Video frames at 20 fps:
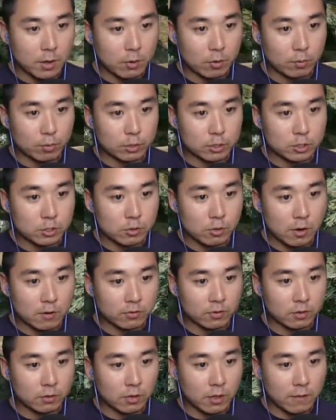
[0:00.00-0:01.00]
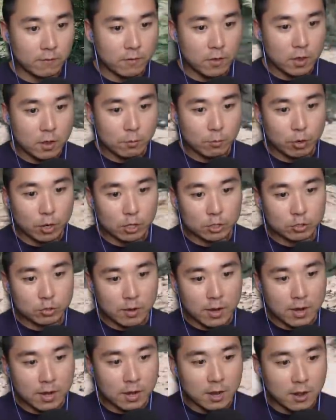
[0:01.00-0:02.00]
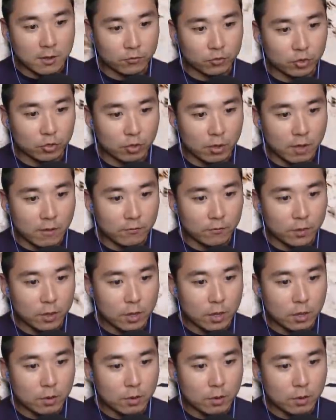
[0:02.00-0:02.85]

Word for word: come on. We're pushing you off the cliff. Push Granny off the cliff.